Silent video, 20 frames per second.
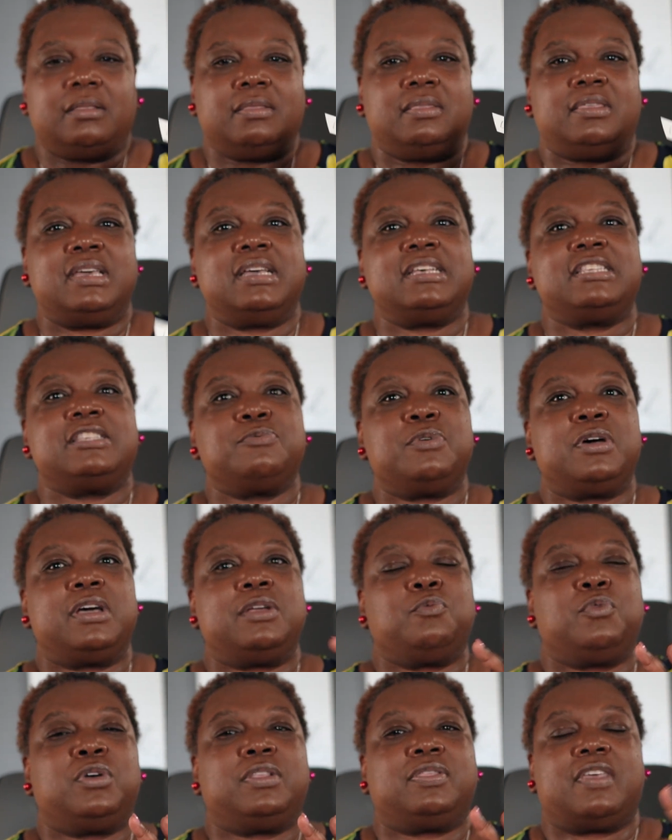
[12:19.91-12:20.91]
this
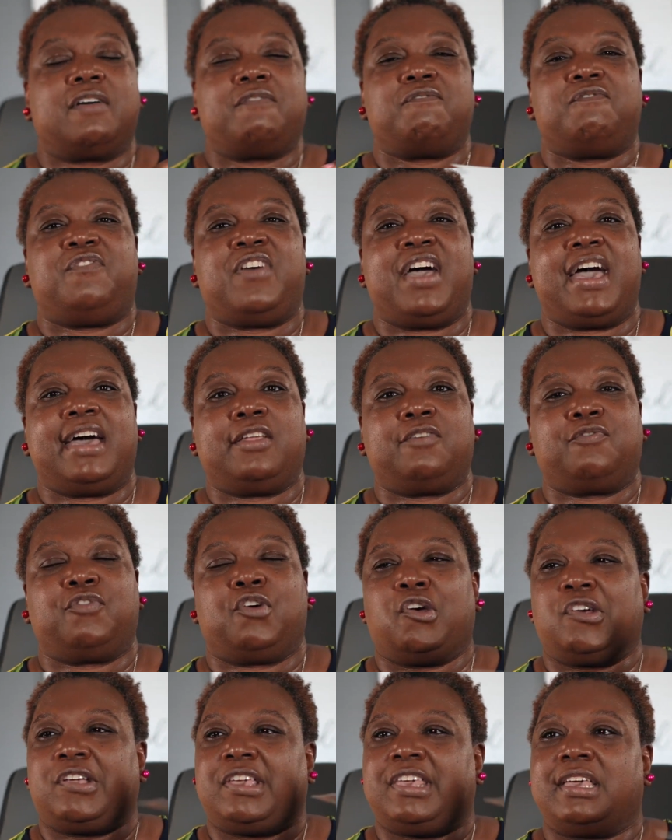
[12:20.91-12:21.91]
one with the
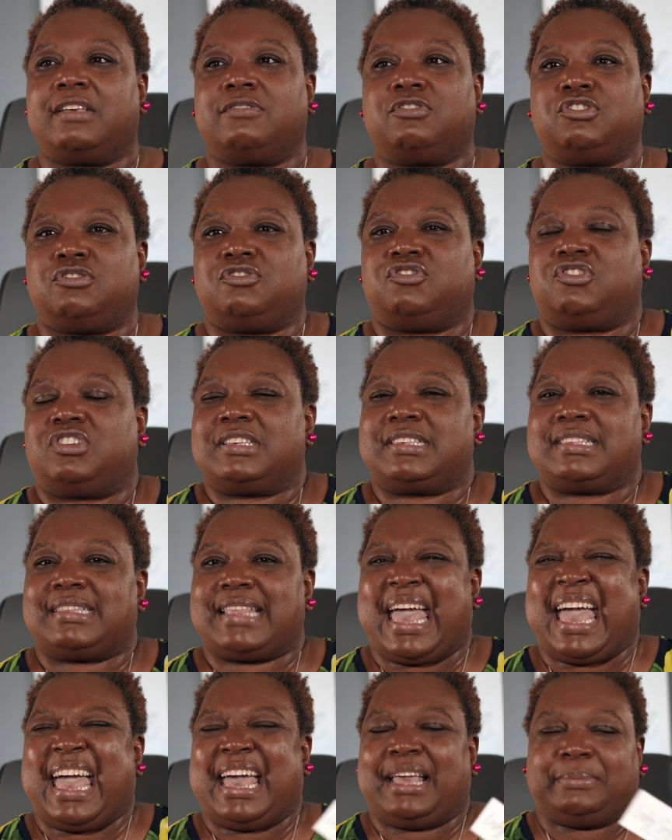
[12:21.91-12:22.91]
vetiver gives you just
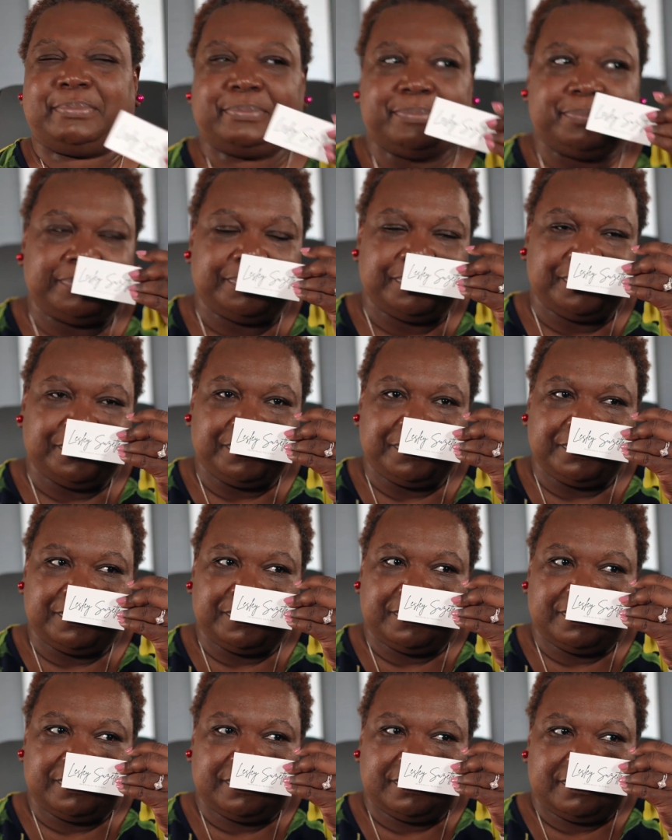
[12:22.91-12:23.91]
that,
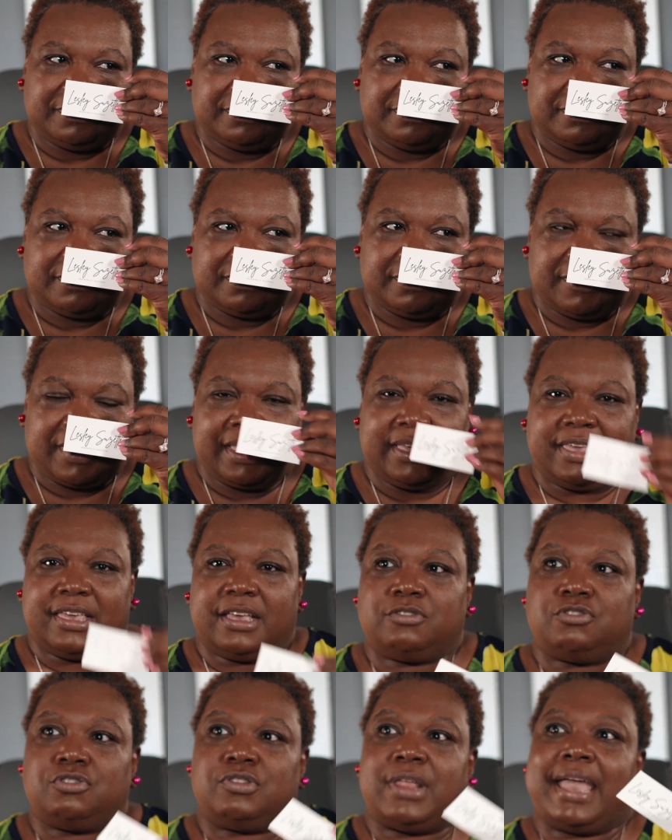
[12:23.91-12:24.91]
it
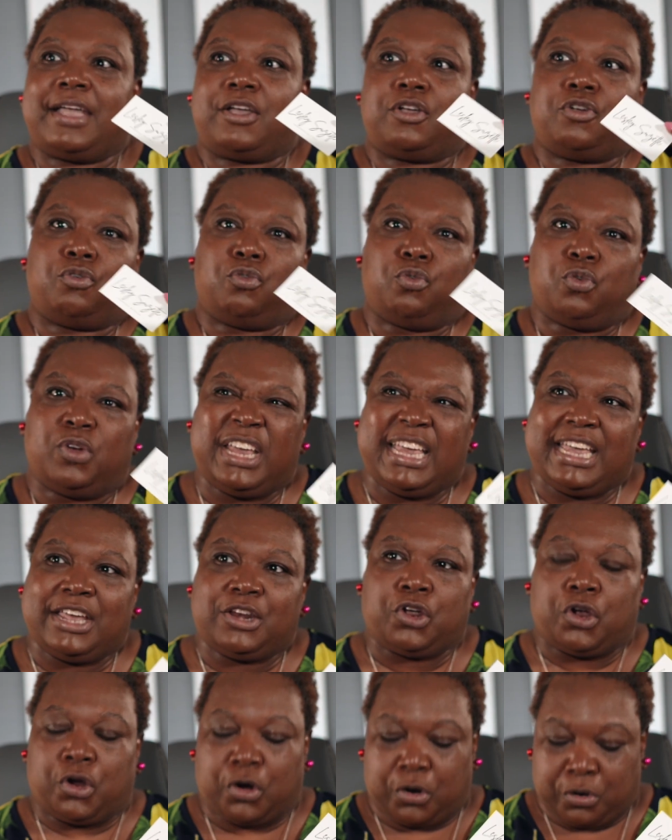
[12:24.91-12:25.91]
gives you that
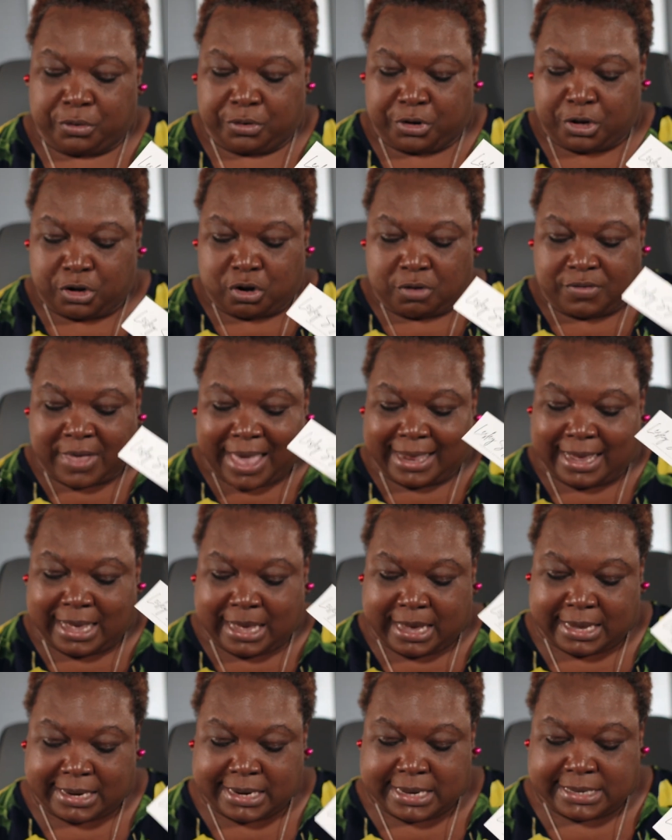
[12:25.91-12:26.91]
greener, that
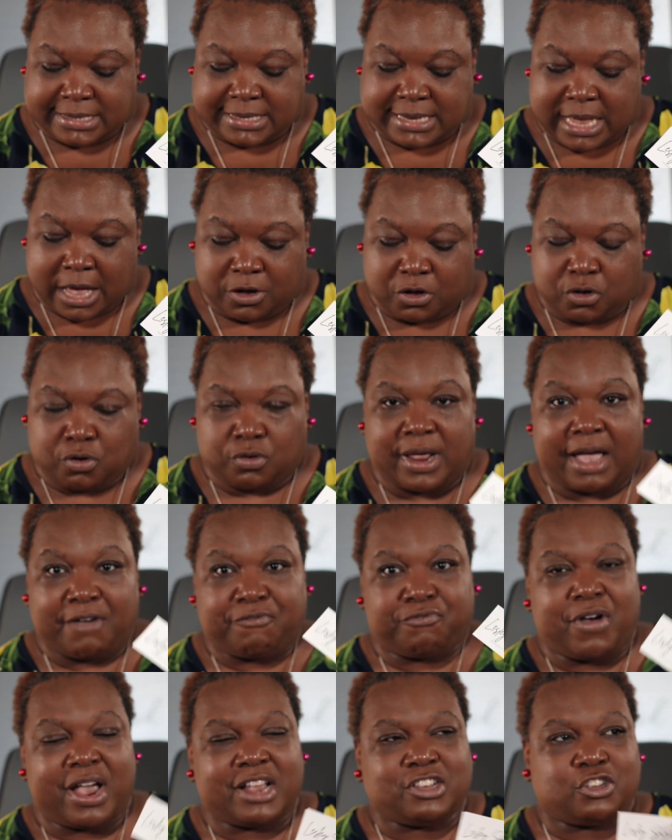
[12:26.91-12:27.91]
honeysuckle,
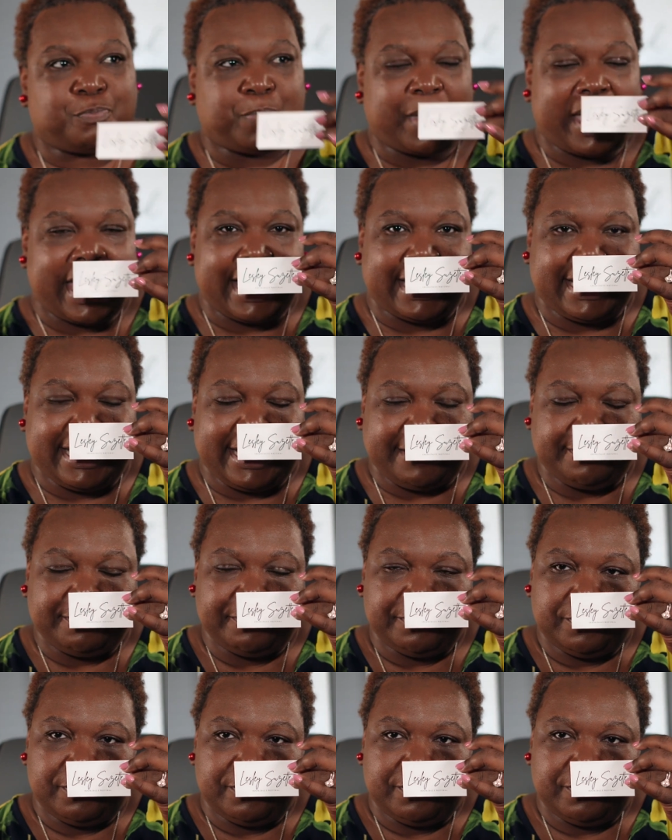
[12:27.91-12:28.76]
that frangipani,